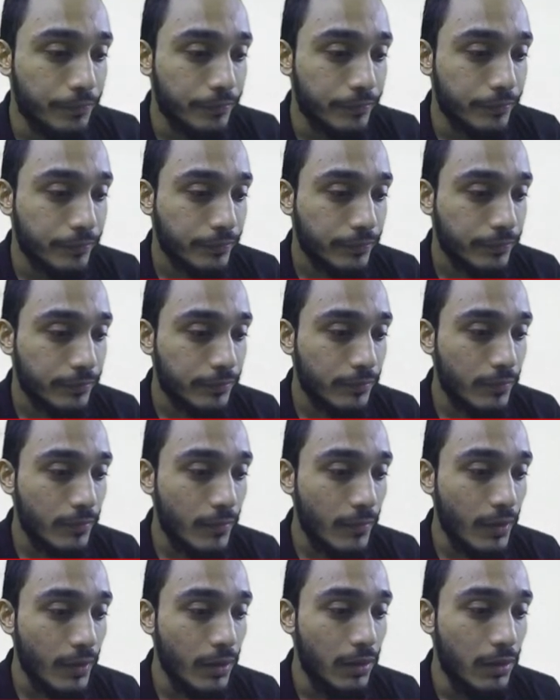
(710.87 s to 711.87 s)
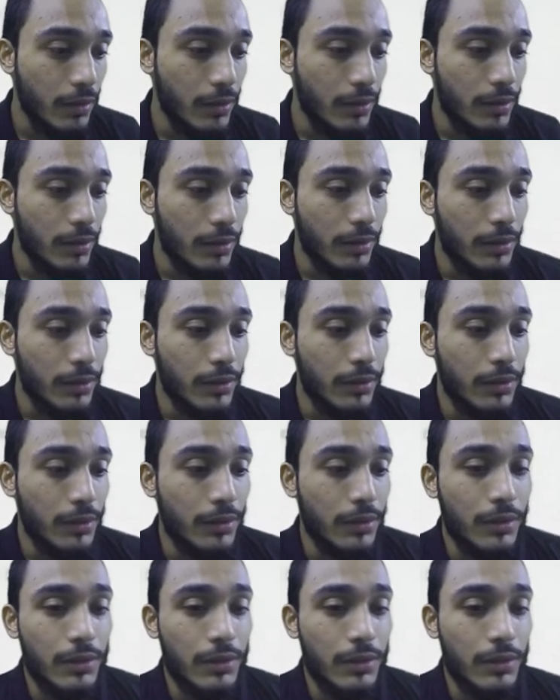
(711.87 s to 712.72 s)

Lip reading: Nothing is said.